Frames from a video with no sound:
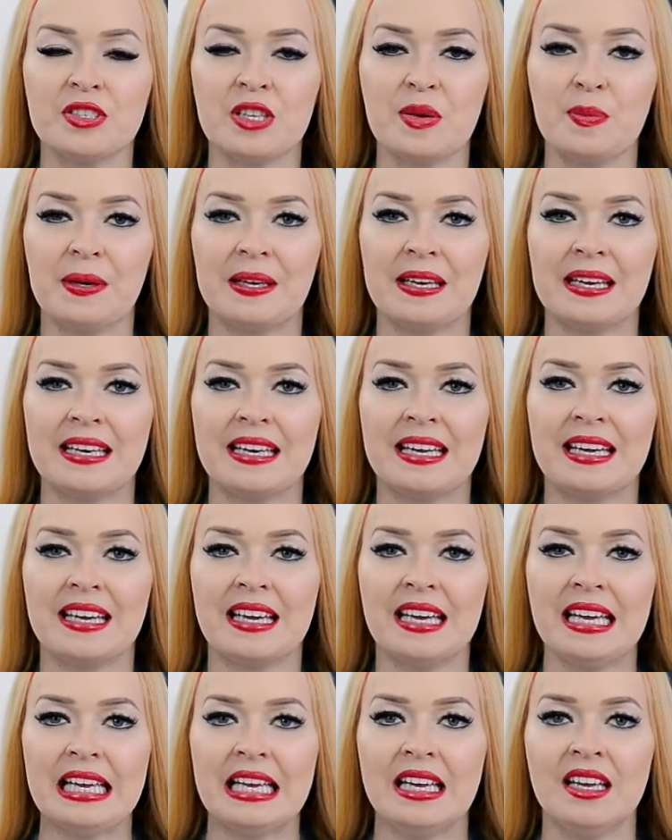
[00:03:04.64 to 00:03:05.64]
the beginning
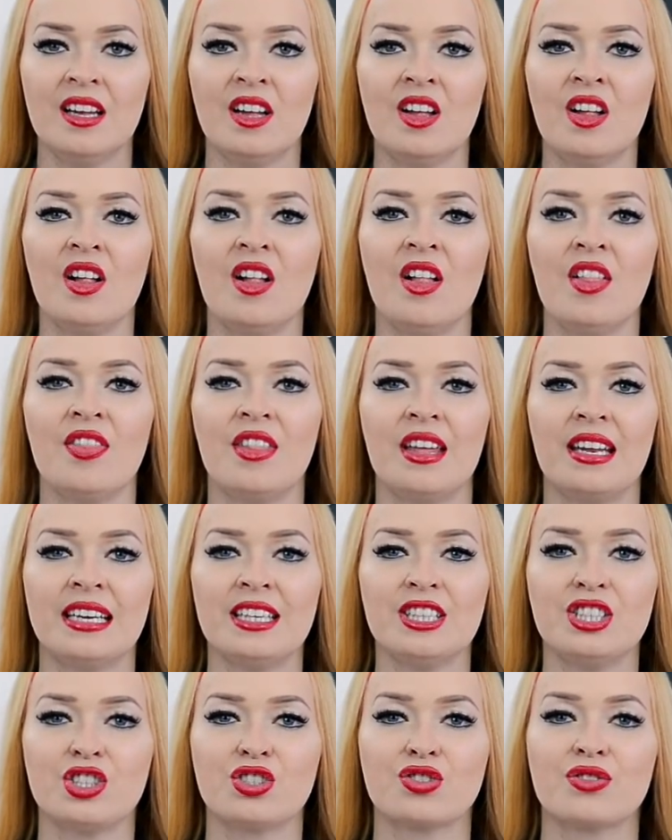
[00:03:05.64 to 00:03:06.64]
then I
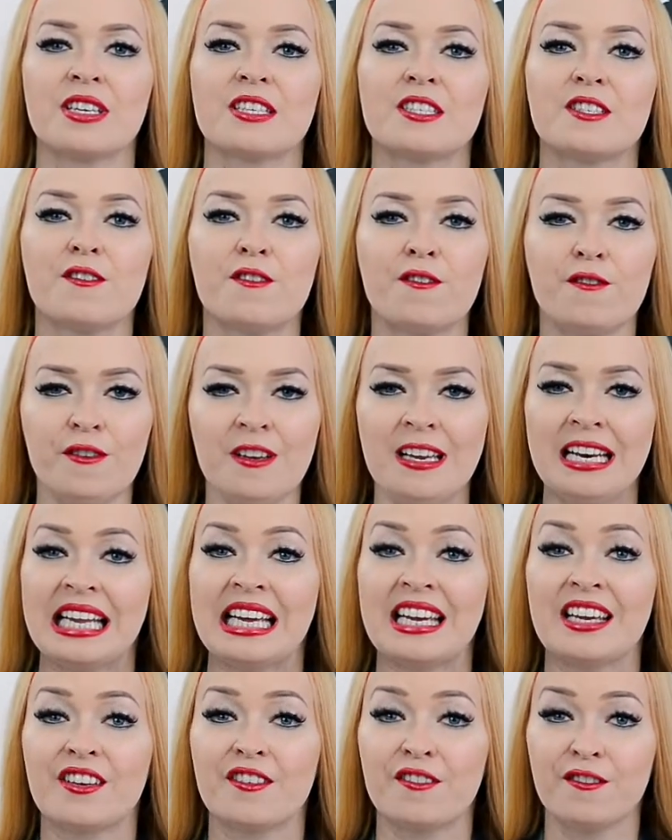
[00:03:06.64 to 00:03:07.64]
stress fi
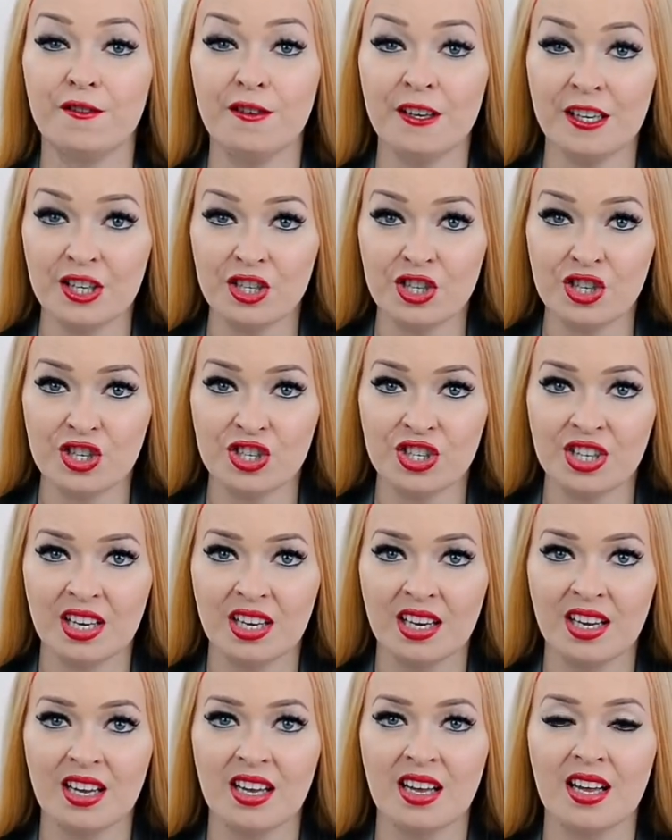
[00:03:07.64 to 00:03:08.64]
like fish,
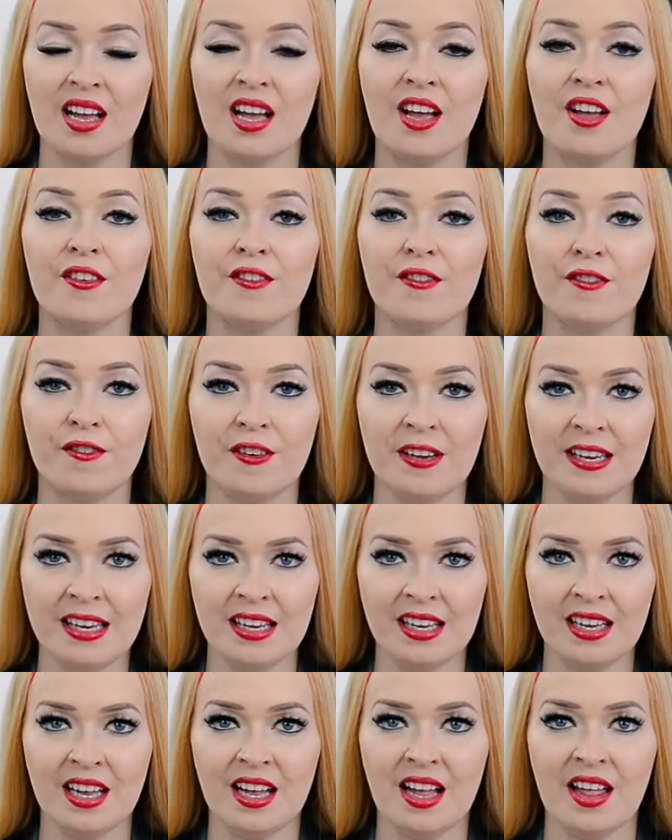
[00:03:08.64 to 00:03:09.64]

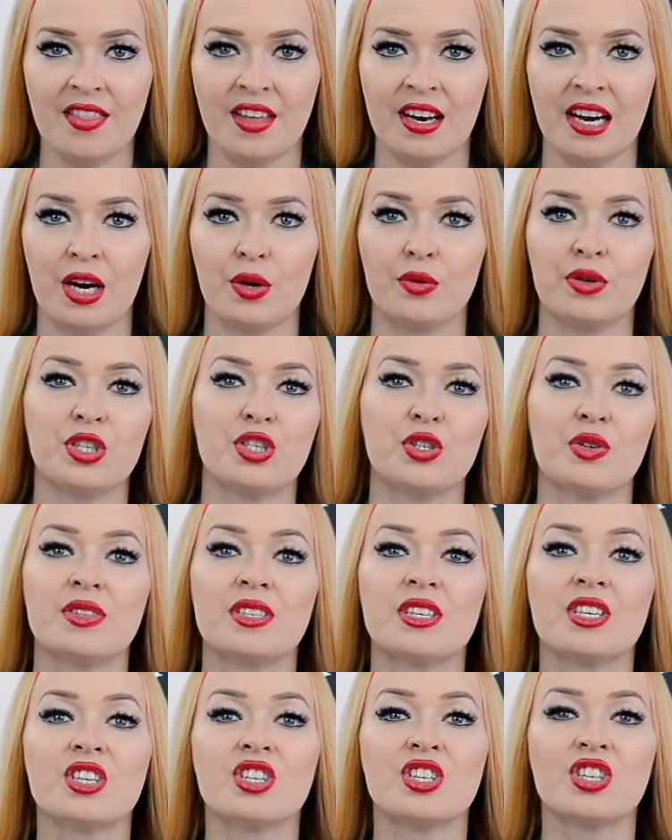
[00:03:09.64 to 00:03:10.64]
fi, then I reduce
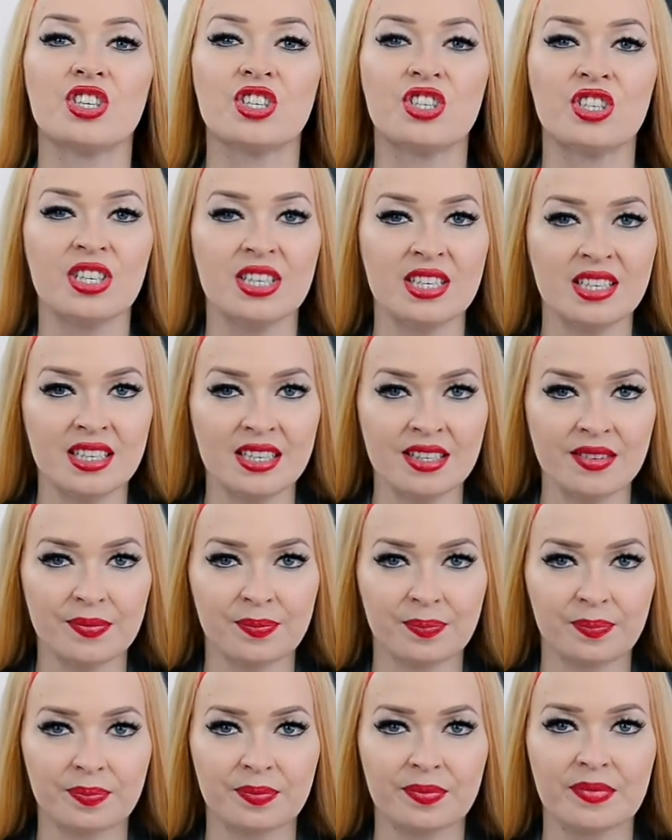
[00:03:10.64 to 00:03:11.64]
shin
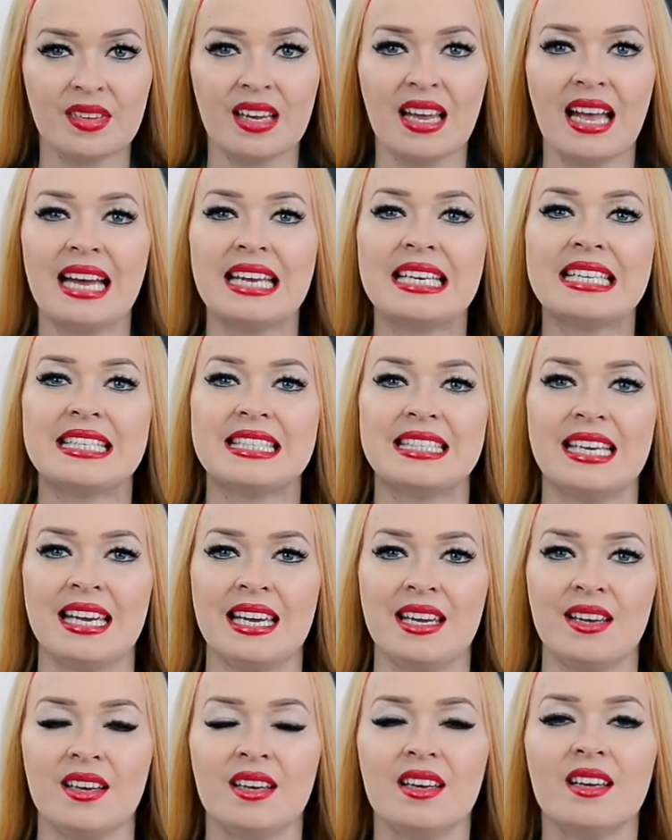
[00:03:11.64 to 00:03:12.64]
and
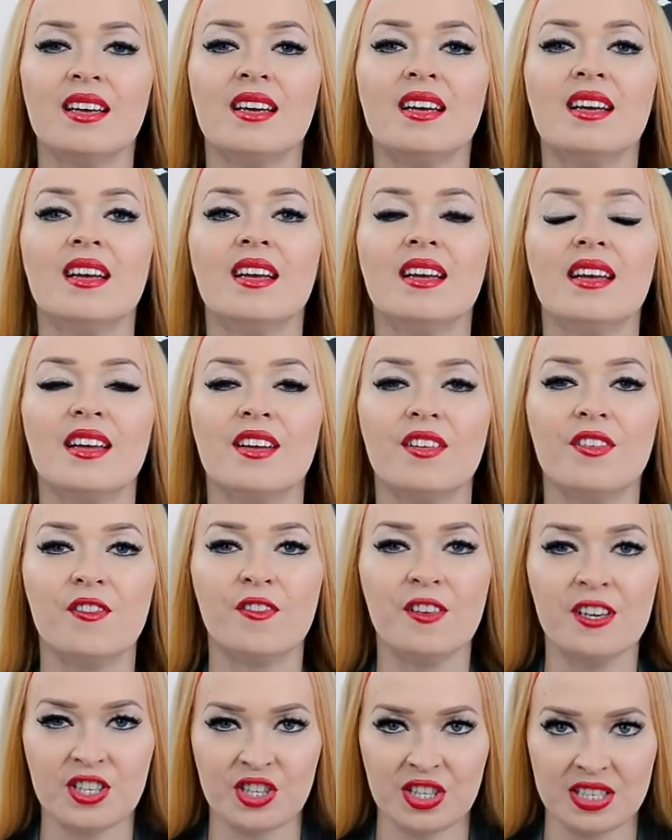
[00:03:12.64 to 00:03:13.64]
say
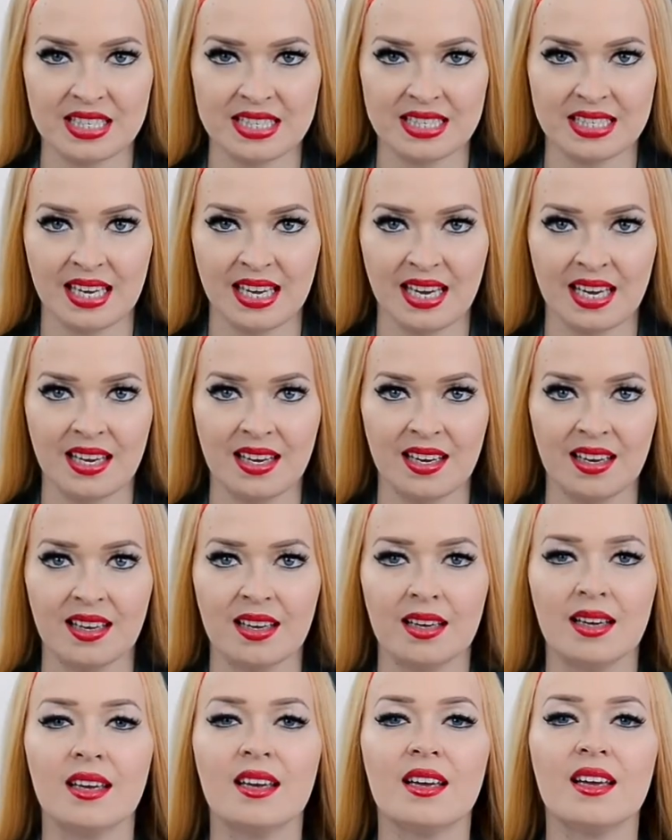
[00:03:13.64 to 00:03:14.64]
efficiency,
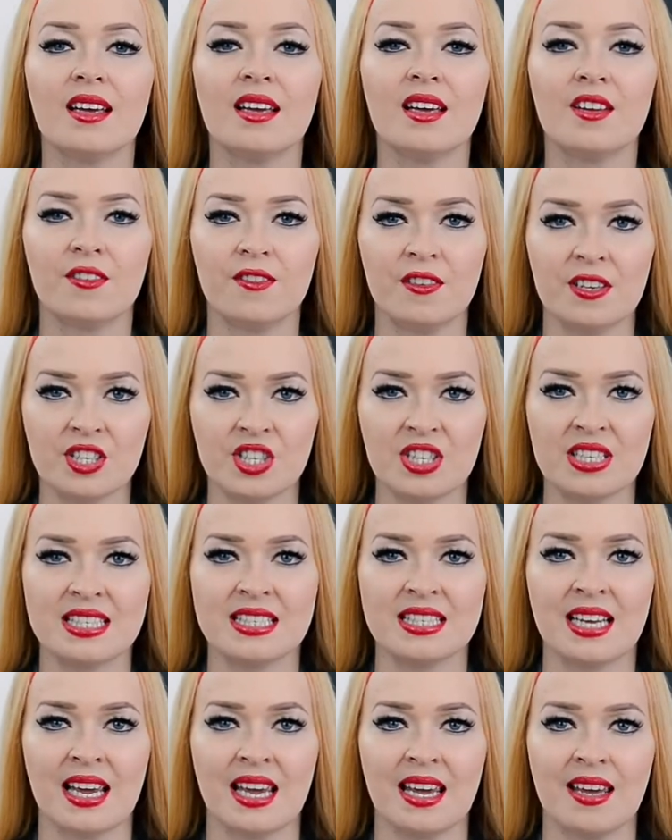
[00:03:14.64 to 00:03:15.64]

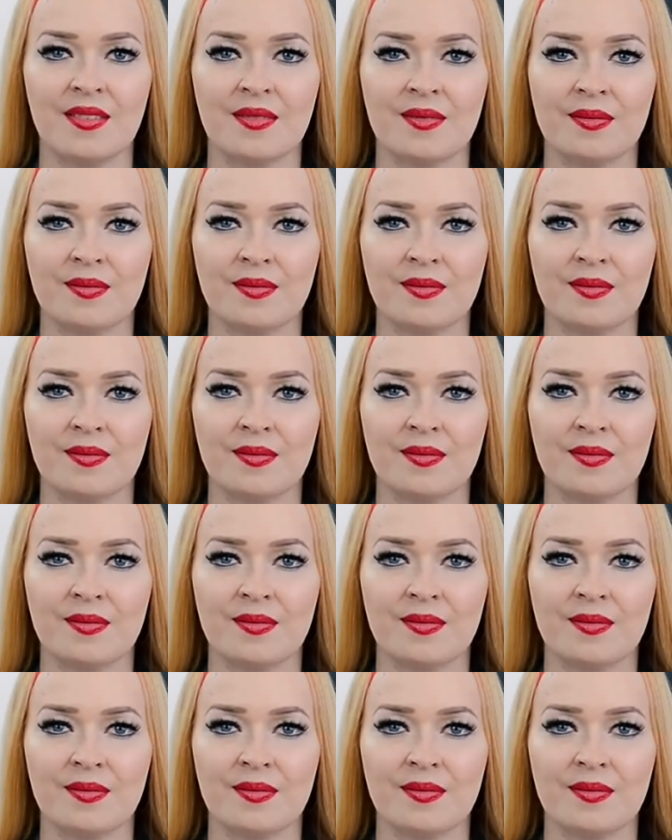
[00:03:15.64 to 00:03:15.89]
efficiency.